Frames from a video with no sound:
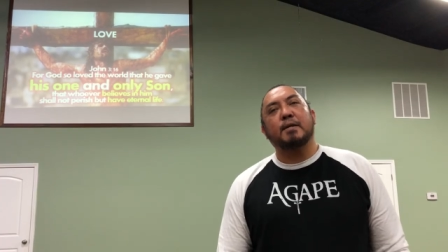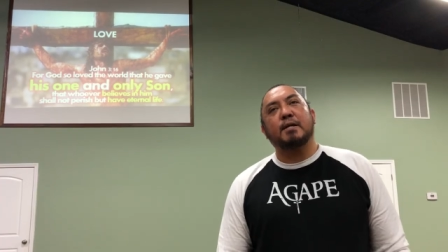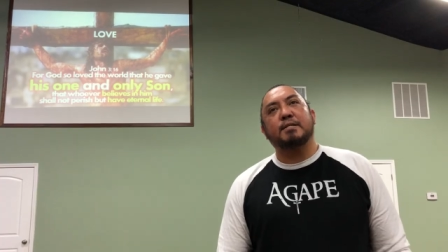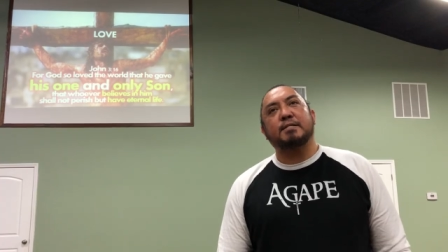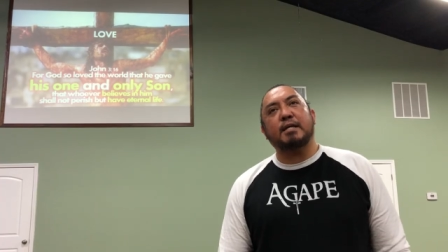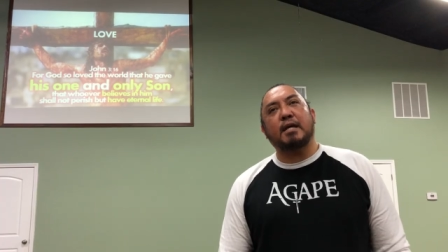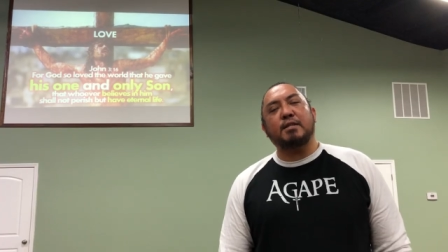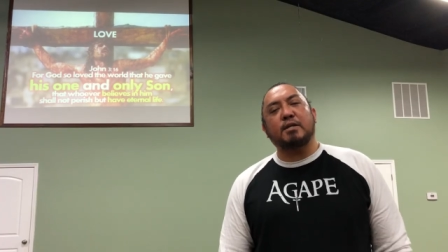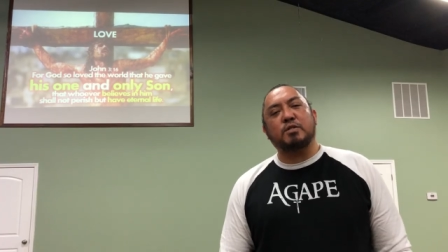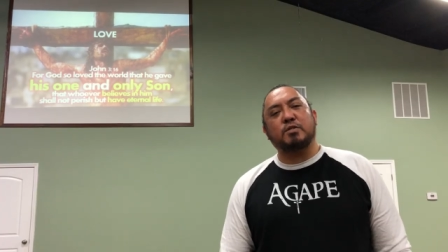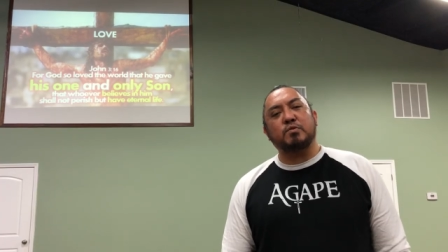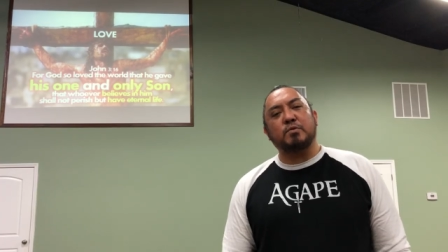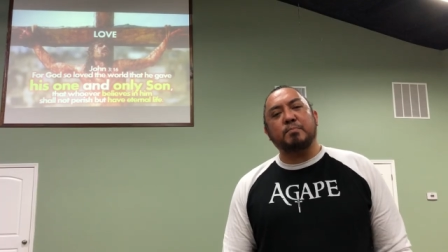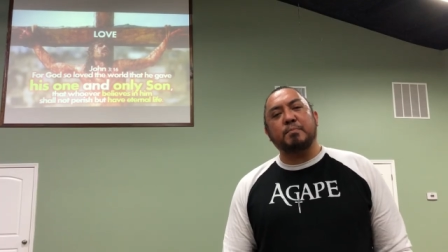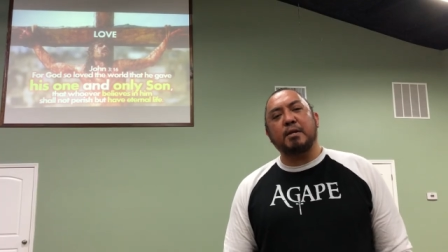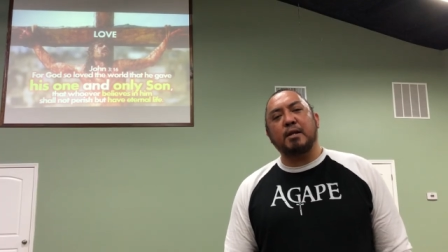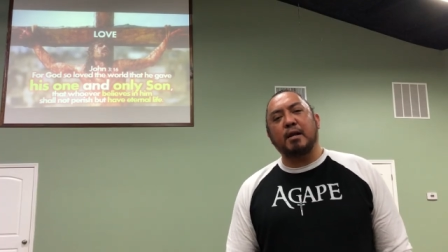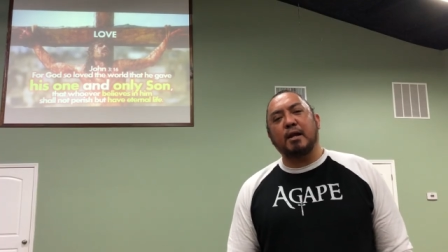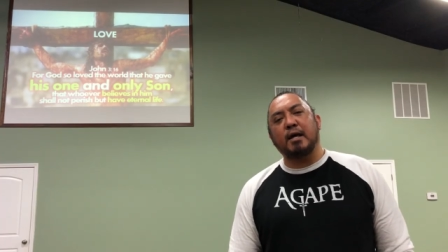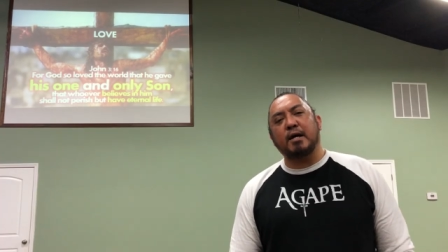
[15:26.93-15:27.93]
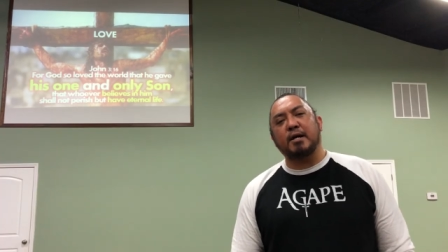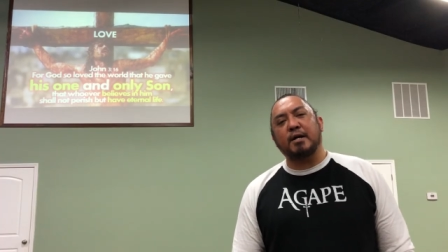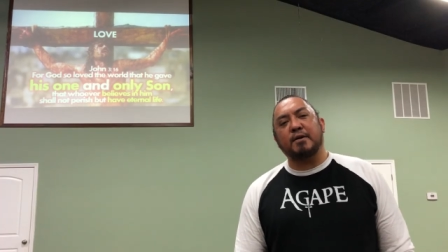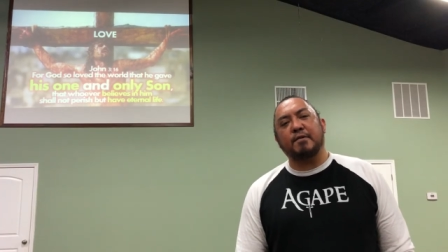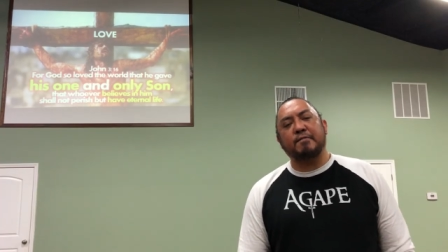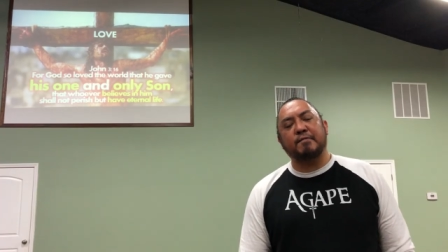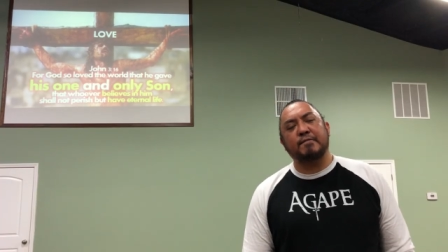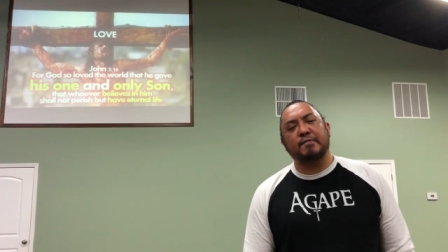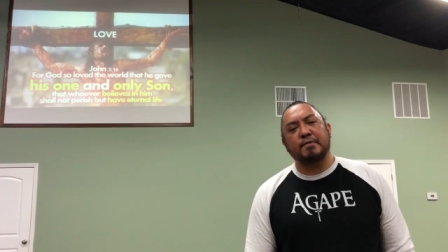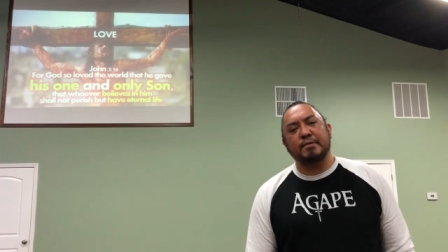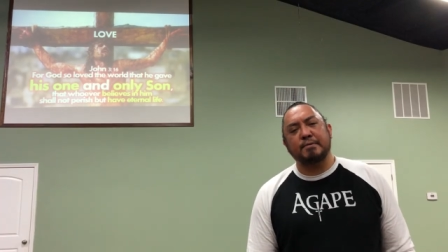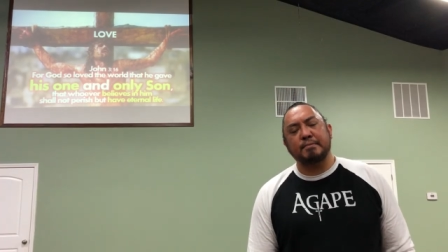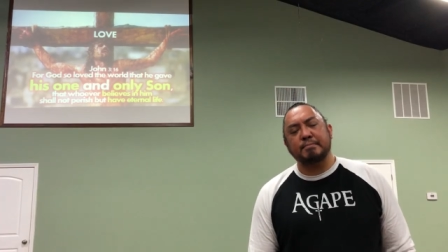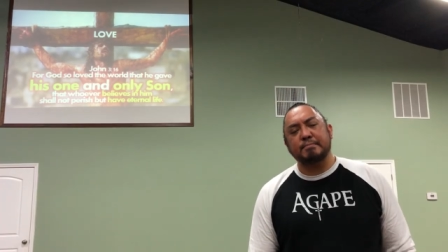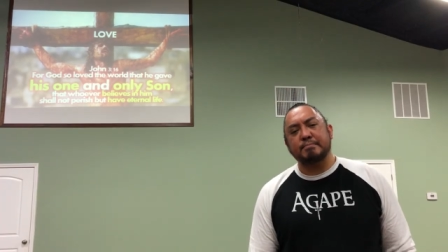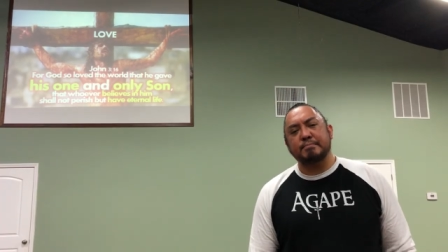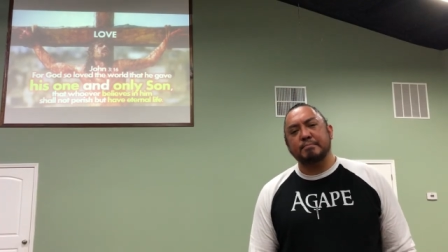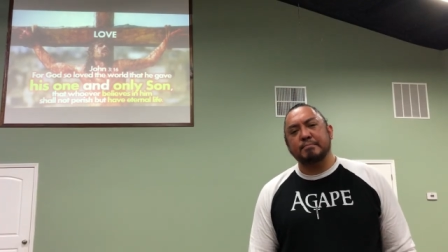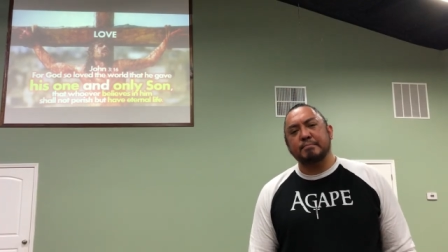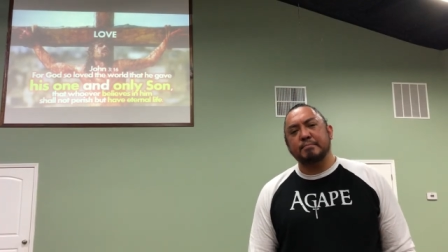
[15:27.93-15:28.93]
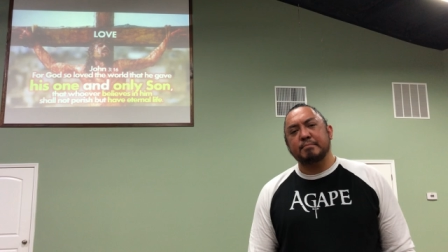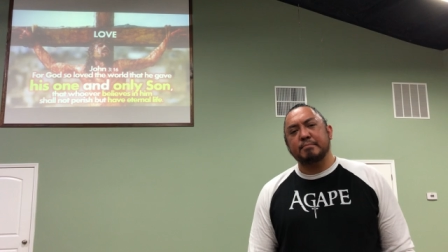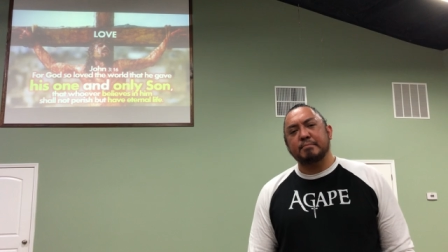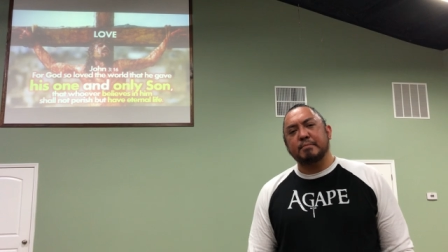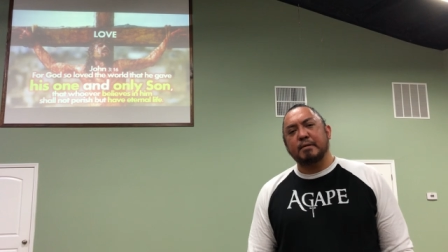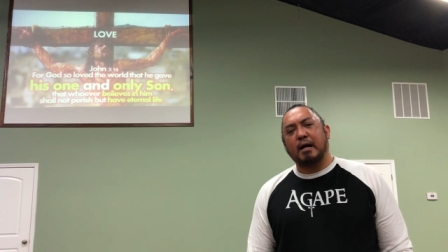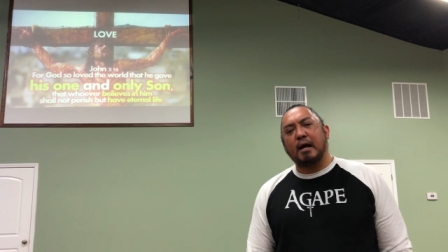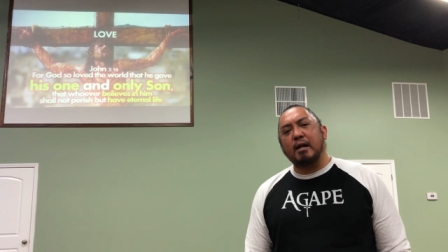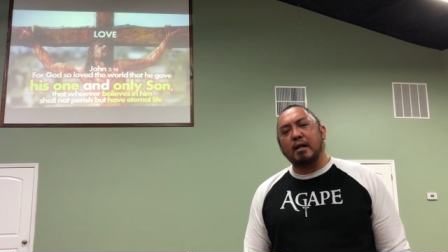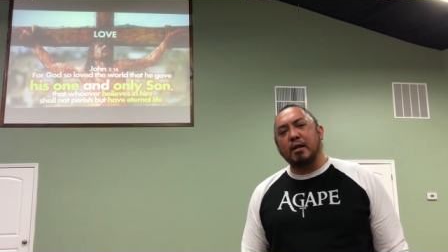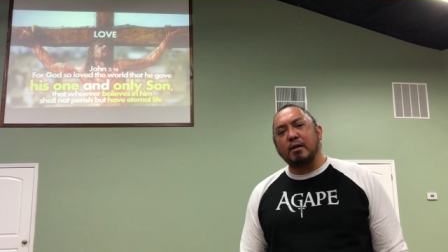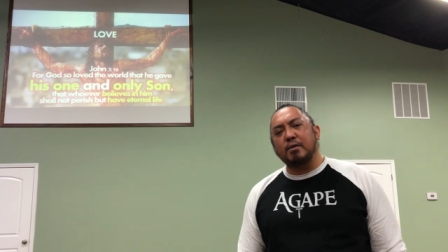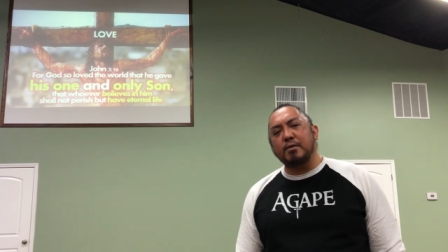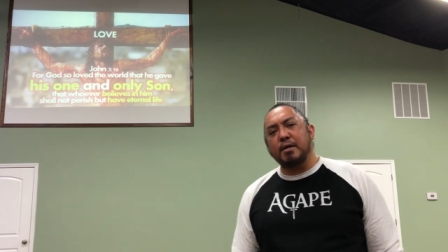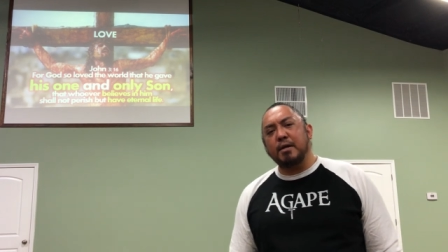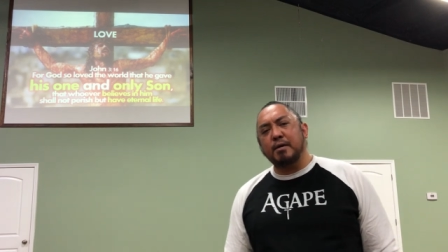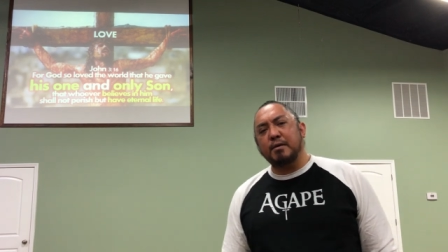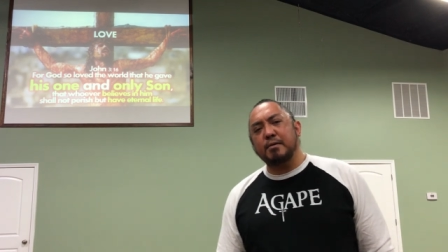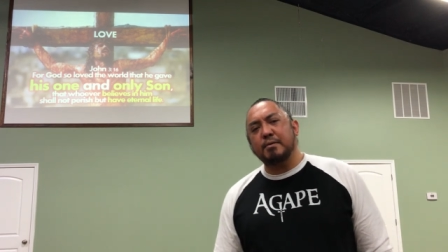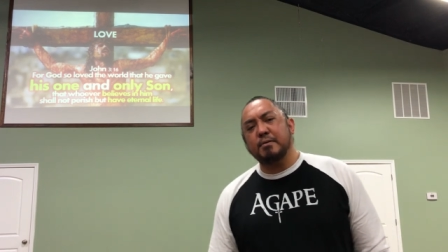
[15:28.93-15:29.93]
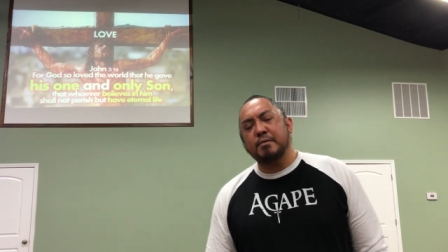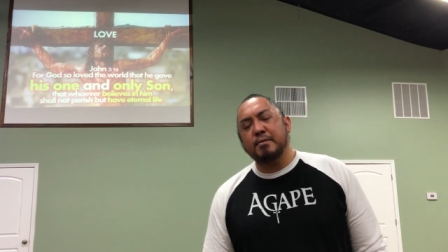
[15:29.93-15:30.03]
Say this with me love. Hallelujah.